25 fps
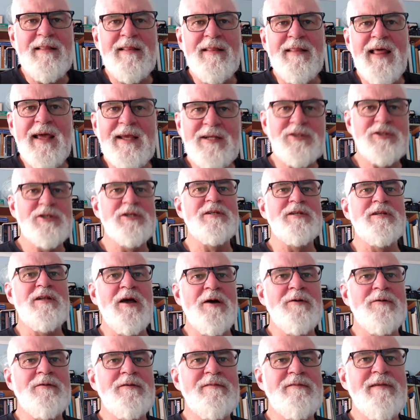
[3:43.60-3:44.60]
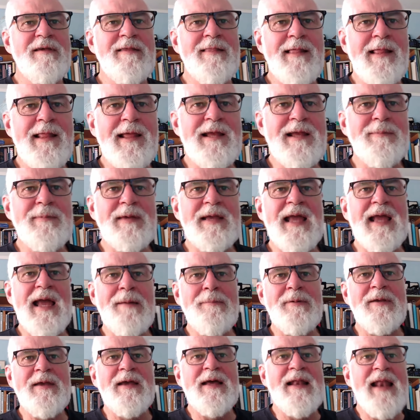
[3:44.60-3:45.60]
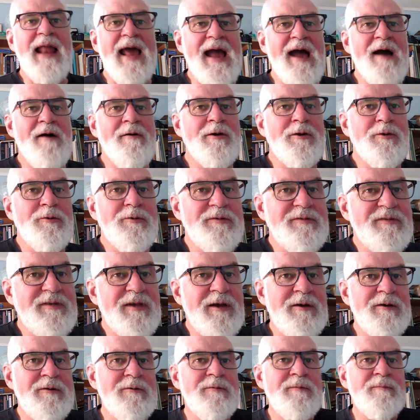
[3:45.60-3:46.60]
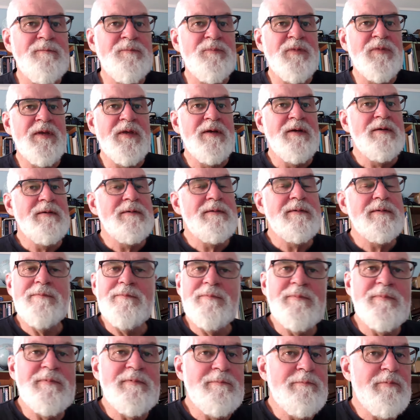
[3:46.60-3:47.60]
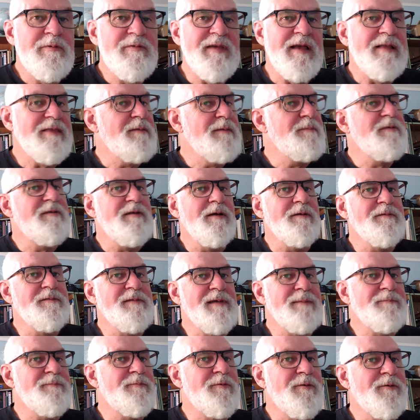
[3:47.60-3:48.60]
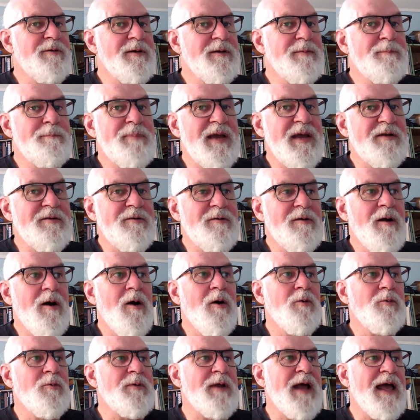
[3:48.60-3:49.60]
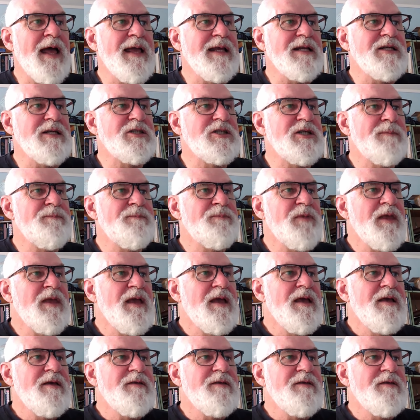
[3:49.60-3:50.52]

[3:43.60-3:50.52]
that they should note so that they can be happier now and also set themselves up for a better old age.